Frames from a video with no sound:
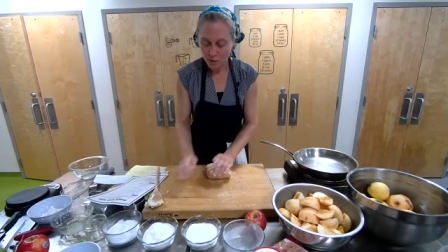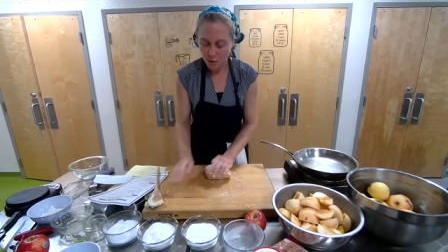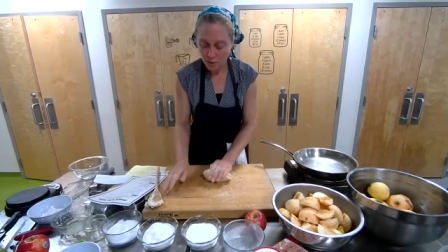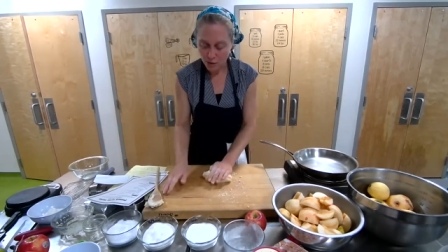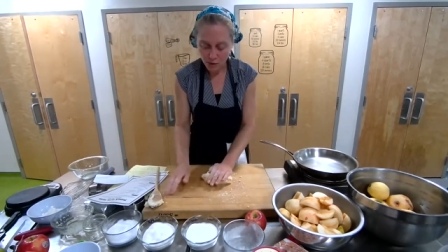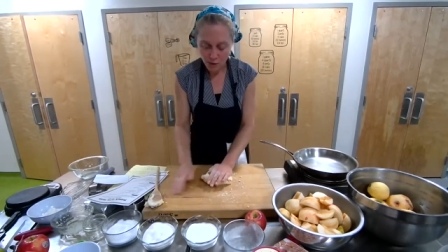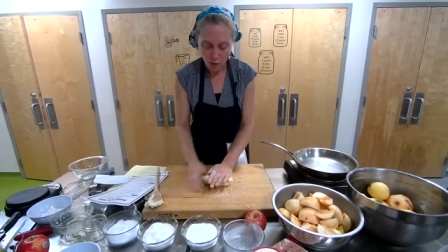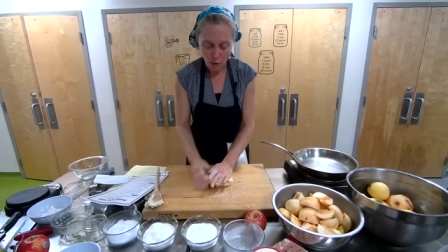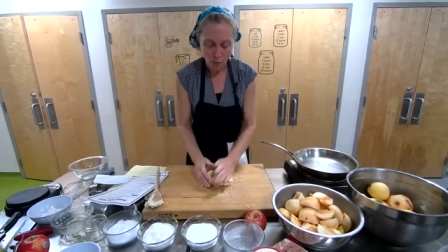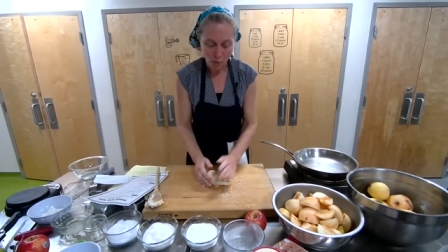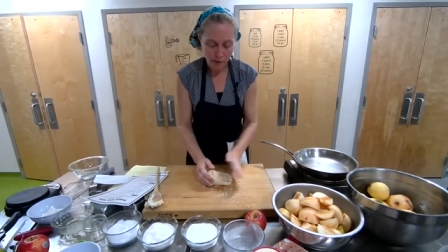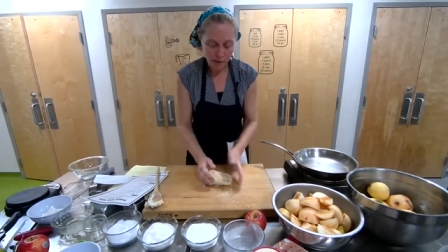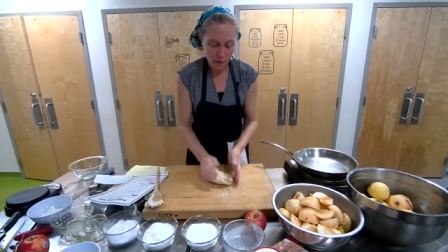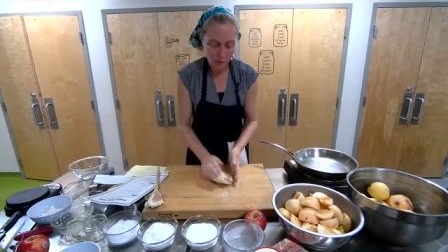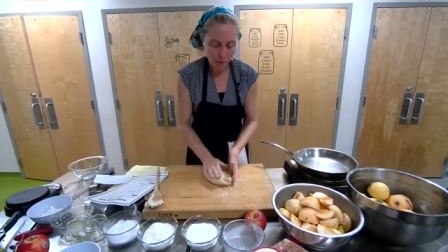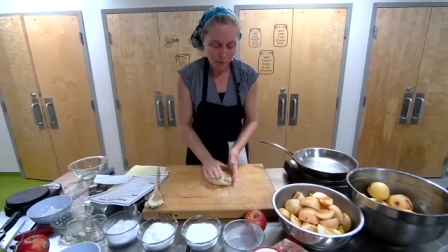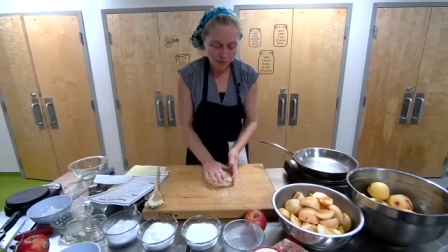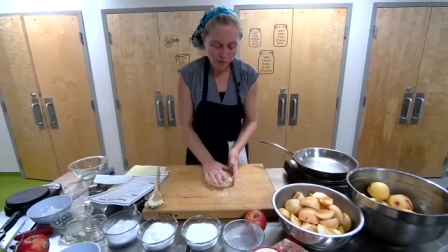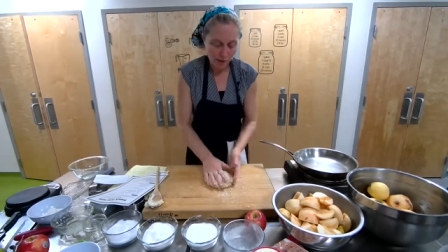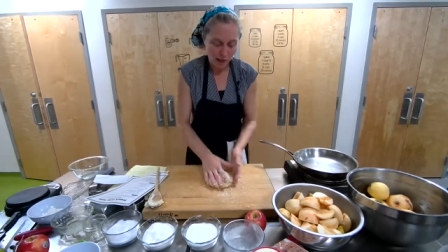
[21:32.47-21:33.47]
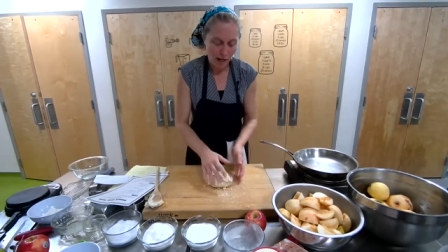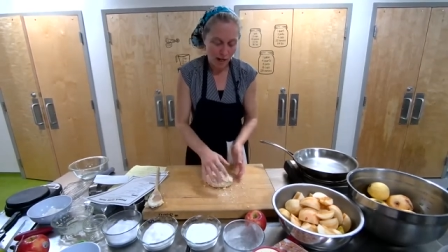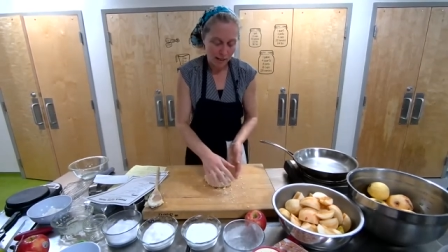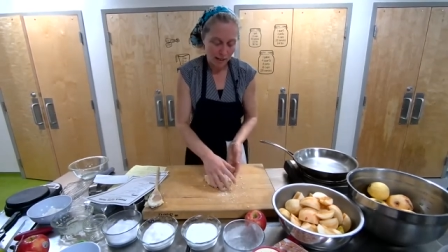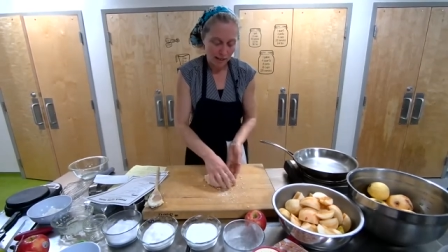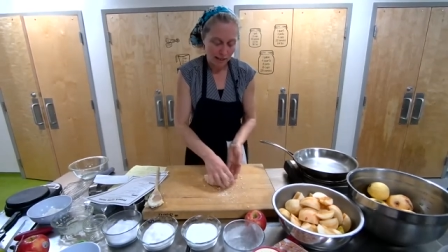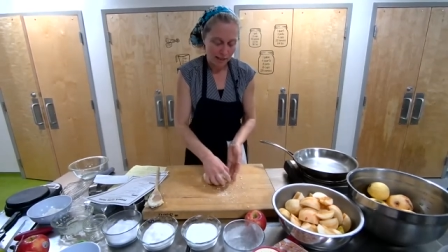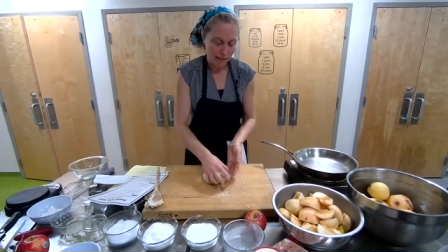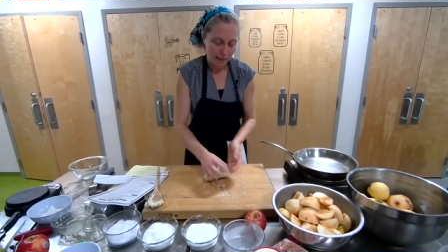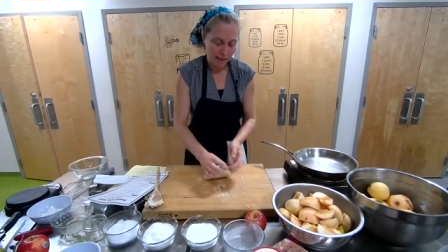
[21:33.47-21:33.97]
So once we've gotten
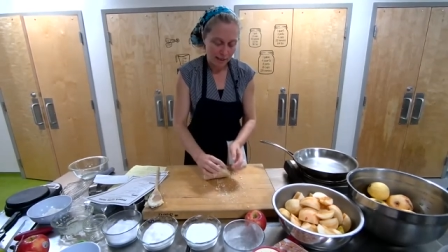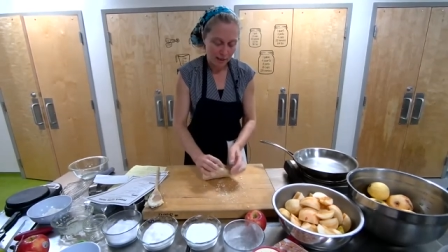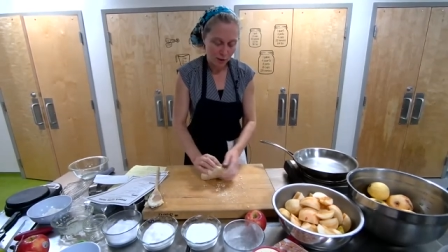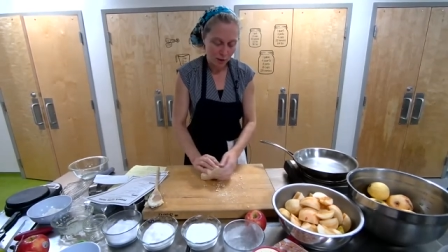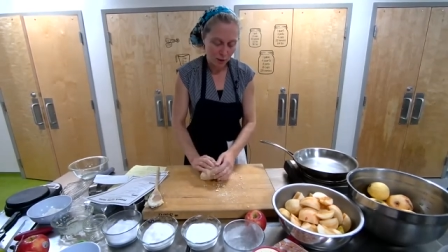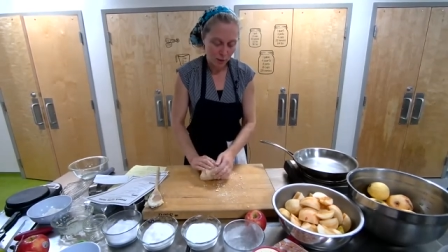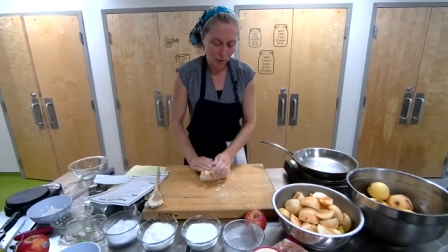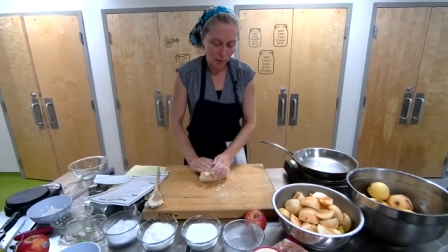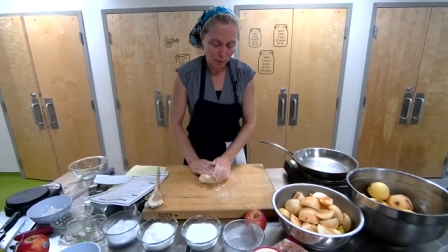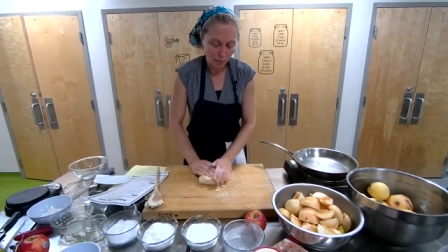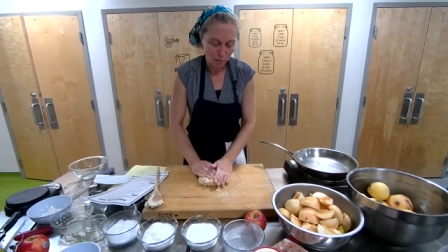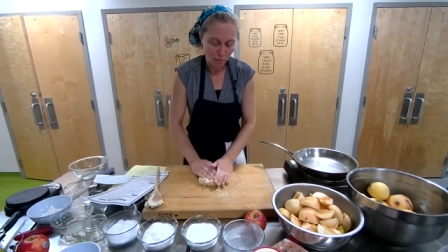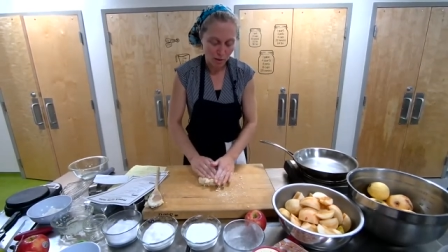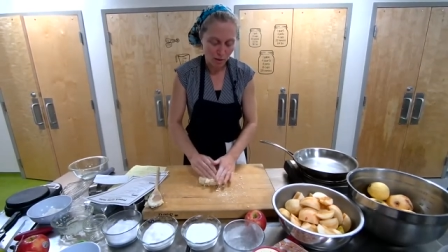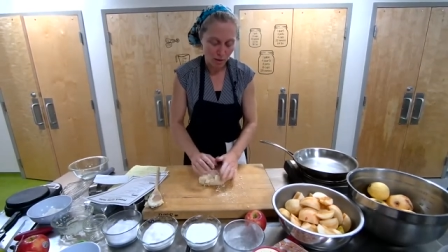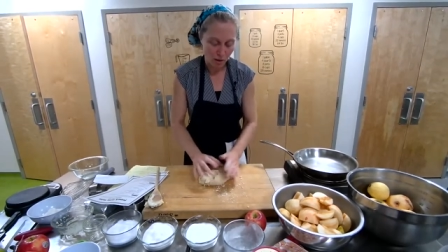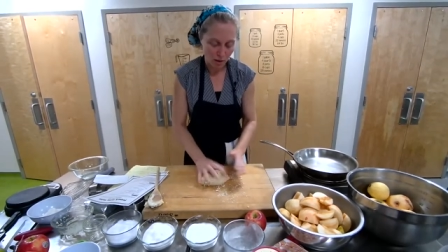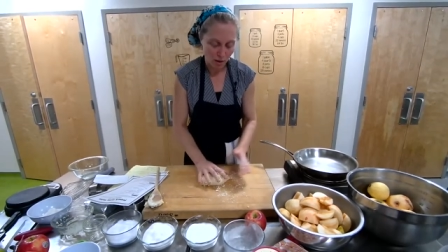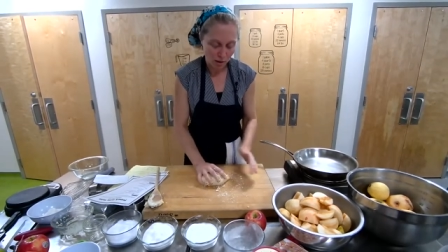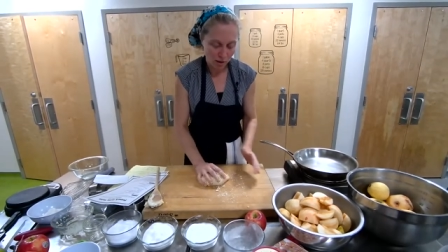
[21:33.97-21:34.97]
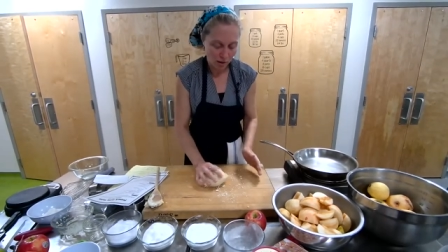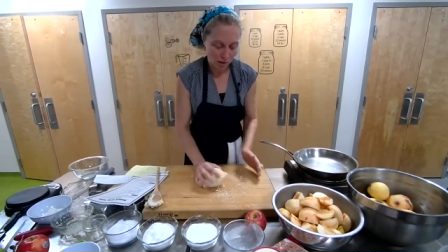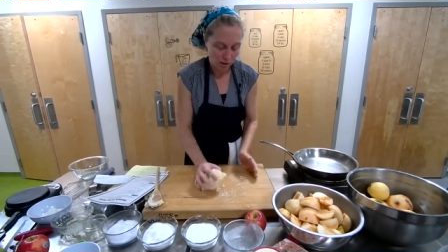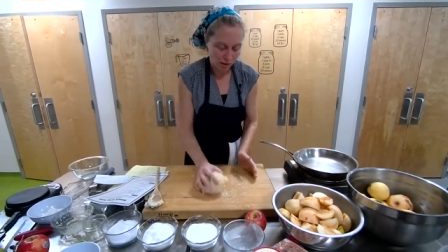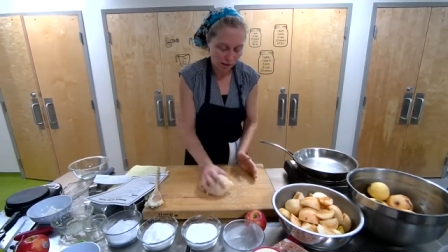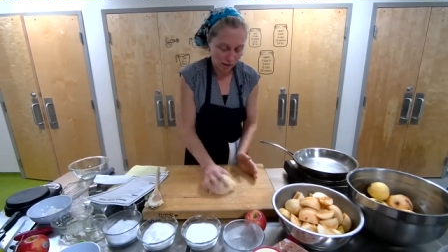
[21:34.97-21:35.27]
it into a ball,